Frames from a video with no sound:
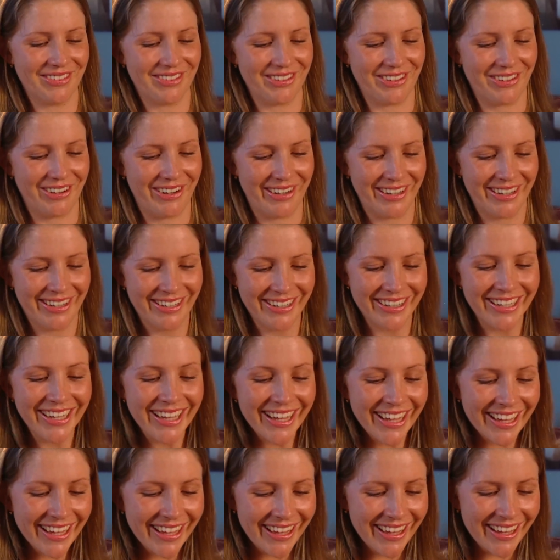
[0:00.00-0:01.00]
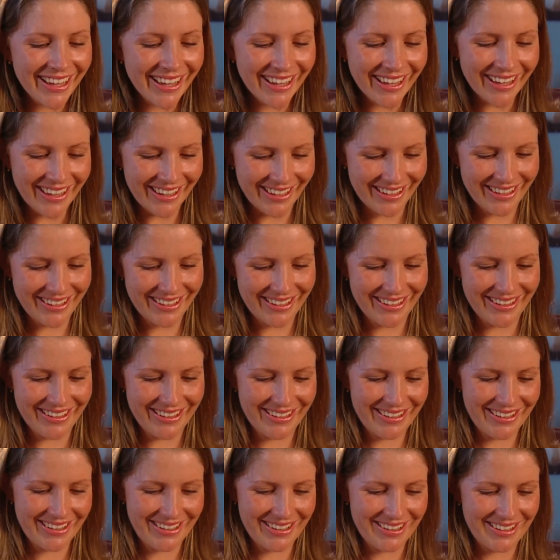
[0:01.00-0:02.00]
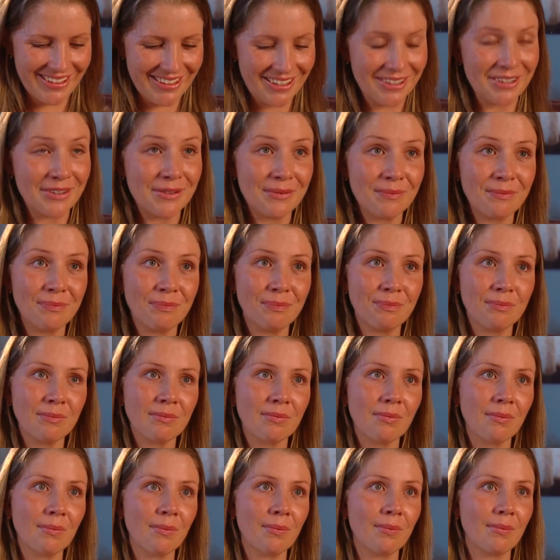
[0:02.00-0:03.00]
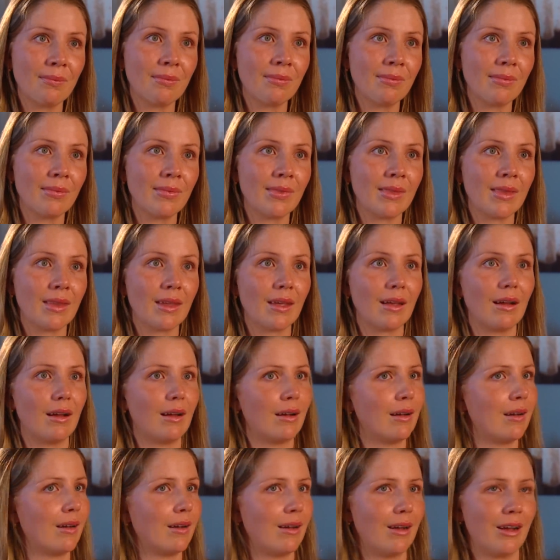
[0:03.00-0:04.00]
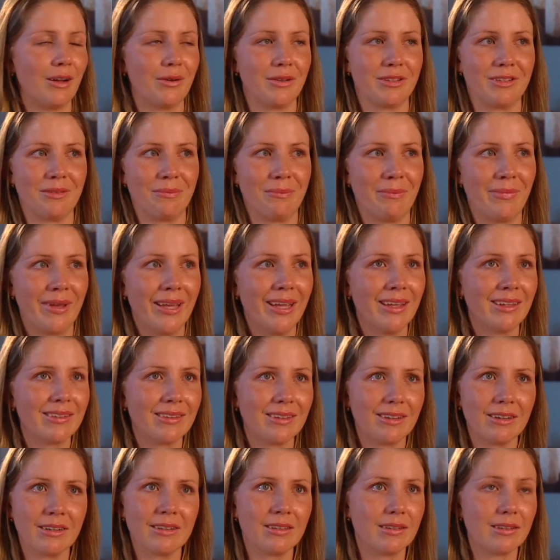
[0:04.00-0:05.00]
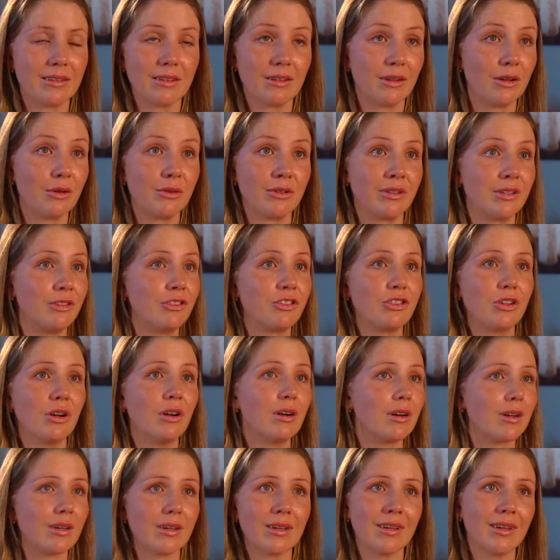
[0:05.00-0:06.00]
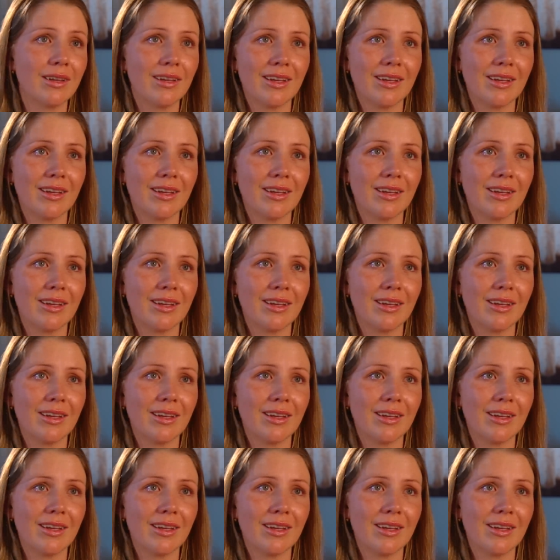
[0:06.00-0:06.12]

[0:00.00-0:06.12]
sorry. No, you're okay. How, I mean, how did you react at that time? Oh, I was a mess. I just, I was in shock